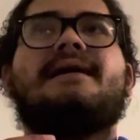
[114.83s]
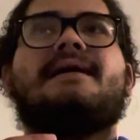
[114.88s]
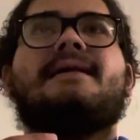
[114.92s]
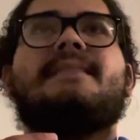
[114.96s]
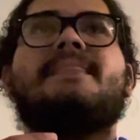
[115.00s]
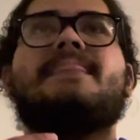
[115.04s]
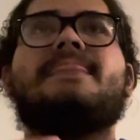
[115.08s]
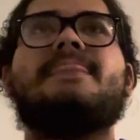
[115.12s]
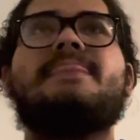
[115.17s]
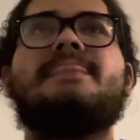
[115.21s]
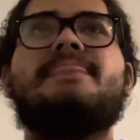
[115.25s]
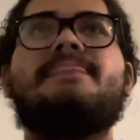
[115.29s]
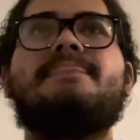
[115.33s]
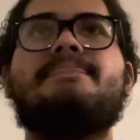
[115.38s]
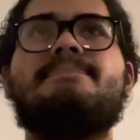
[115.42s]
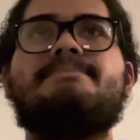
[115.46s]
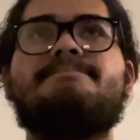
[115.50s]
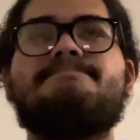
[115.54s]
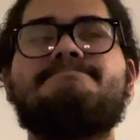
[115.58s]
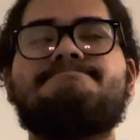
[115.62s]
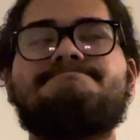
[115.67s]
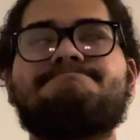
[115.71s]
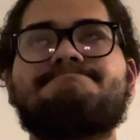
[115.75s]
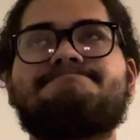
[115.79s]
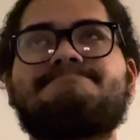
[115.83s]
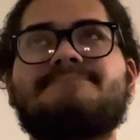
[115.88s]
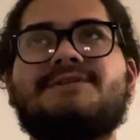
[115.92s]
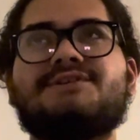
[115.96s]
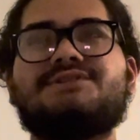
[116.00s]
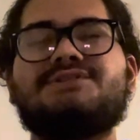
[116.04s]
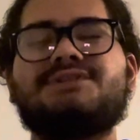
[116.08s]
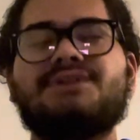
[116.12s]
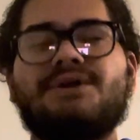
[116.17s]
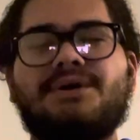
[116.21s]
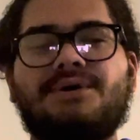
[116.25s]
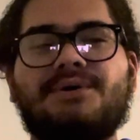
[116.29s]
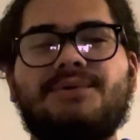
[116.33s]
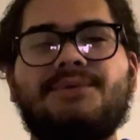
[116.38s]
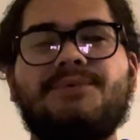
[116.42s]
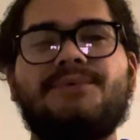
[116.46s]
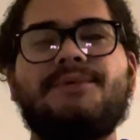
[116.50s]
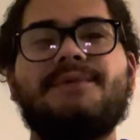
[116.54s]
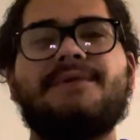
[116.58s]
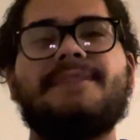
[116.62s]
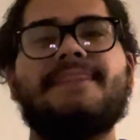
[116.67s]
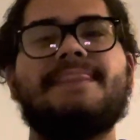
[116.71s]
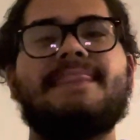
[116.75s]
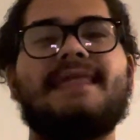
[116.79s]
to
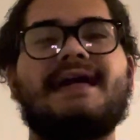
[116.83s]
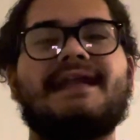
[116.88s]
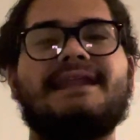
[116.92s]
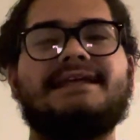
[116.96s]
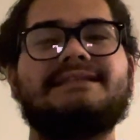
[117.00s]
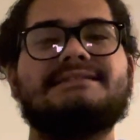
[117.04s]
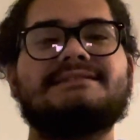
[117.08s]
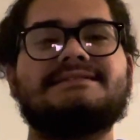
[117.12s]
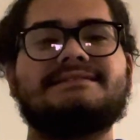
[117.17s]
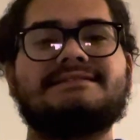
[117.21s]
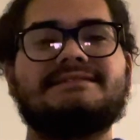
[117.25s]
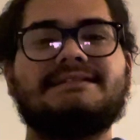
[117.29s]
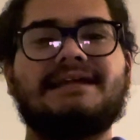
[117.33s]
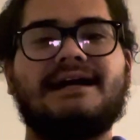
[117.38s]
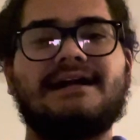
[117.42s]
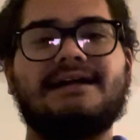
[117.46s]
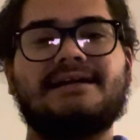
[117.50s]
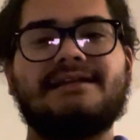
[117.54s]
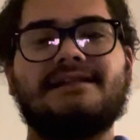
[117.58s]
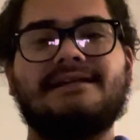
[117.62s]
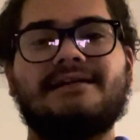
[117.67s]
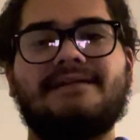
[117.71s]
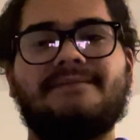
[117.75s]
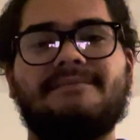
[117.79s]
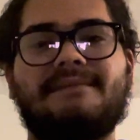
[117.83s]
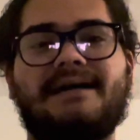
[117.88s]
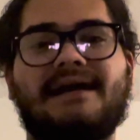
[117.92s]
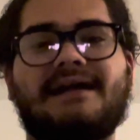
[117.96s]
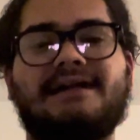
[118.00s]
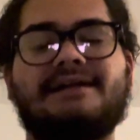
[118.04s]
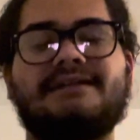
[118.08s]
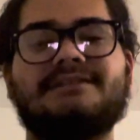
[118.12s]
know that it's not going to come back.